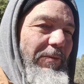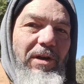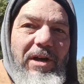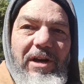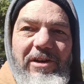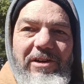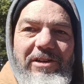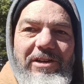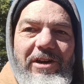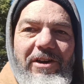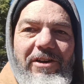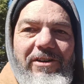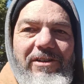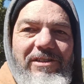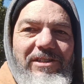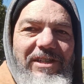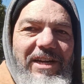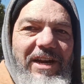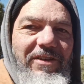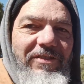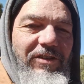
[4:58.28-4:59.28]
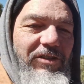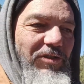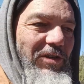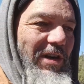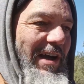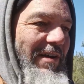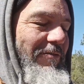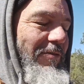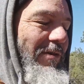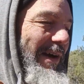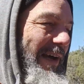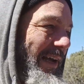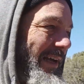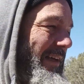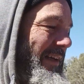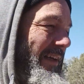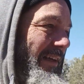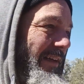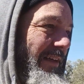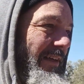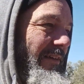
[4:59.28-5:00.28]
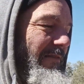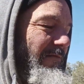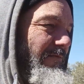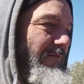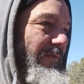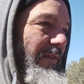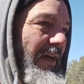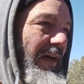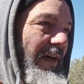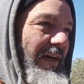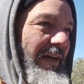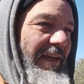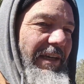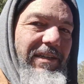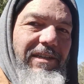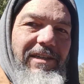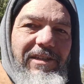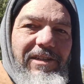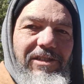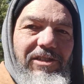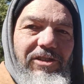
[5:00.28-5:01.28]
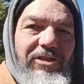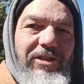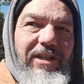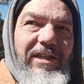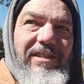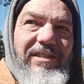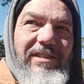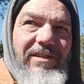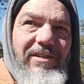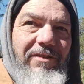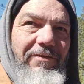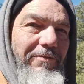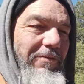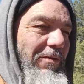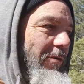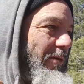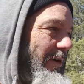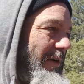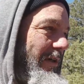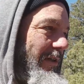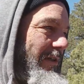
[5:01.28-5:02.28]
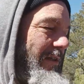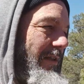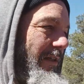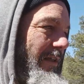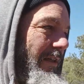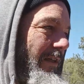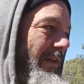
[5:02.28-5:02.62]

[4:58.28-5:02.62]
hundred yards down the driveway, into the trees, into the forest,